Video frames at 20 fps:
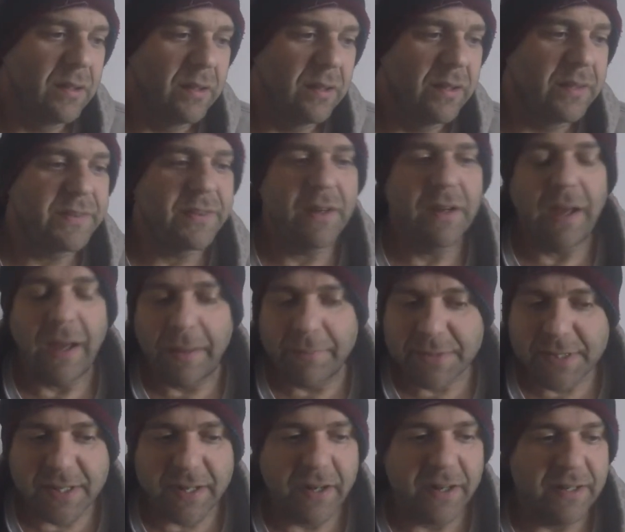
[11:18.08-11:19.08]
Listen, I'm
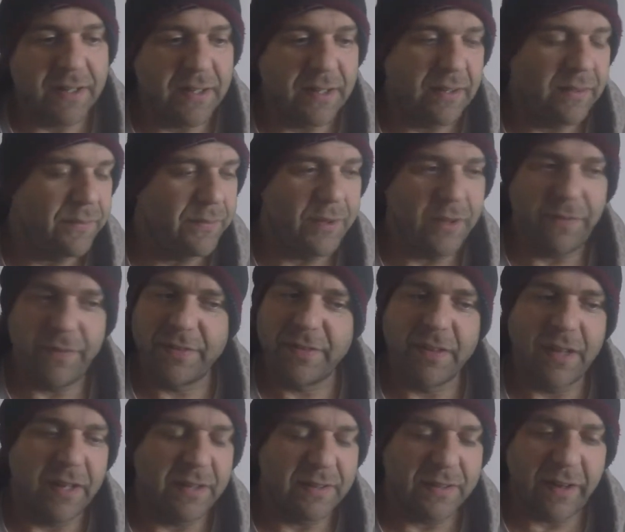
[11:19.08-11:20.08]
sorry, if it's
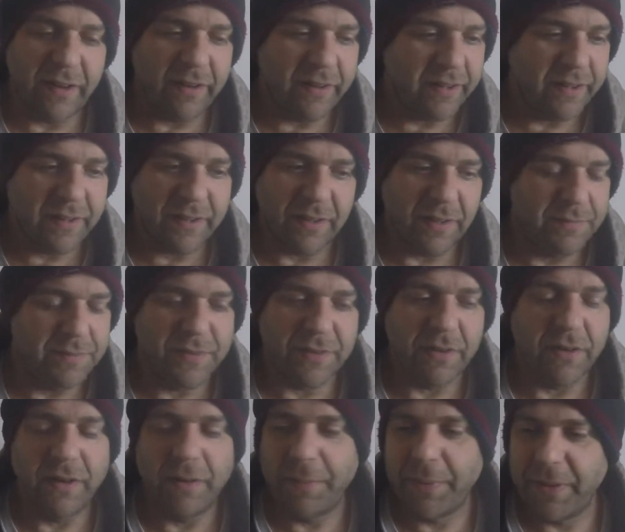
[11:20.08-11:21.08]
not Derek, I'm
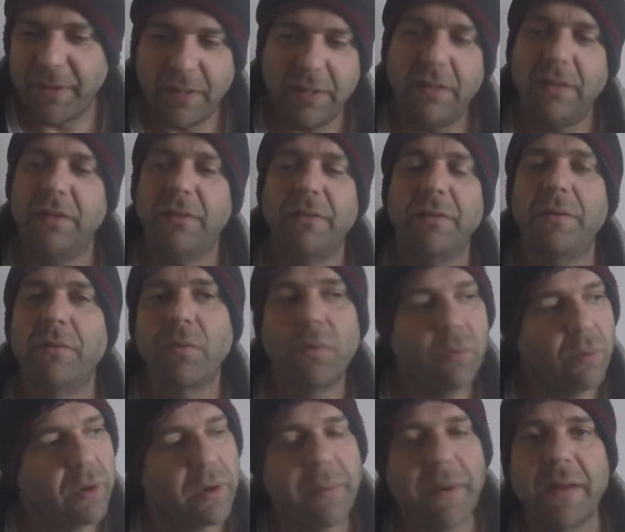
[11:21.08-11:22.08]
sorry, but you know what I mean? Well,
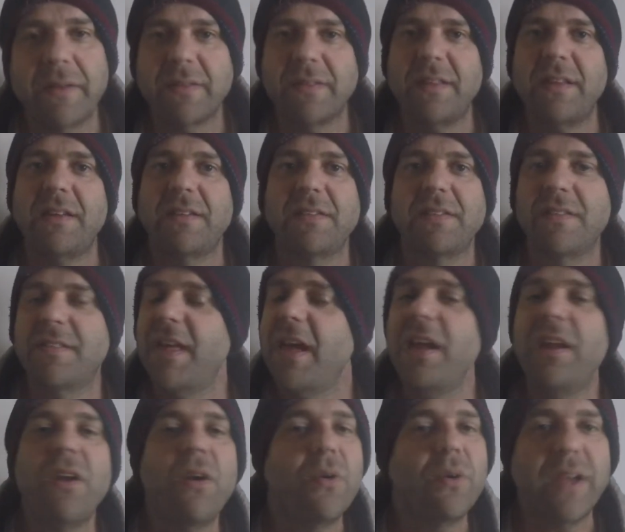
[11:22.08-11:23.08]
what about this?
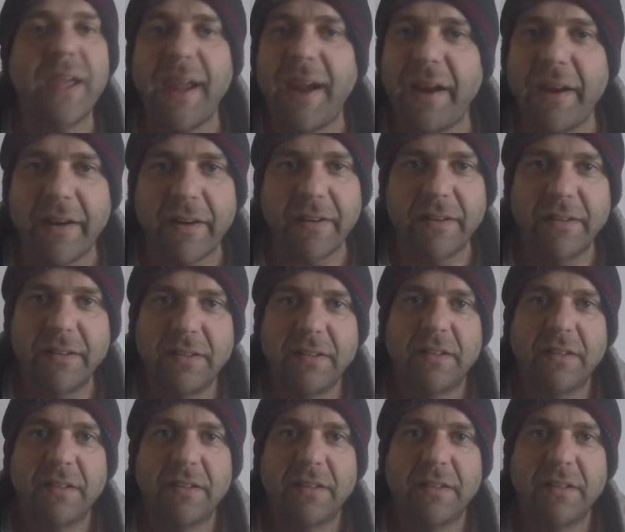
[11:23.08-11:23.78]
They don't care.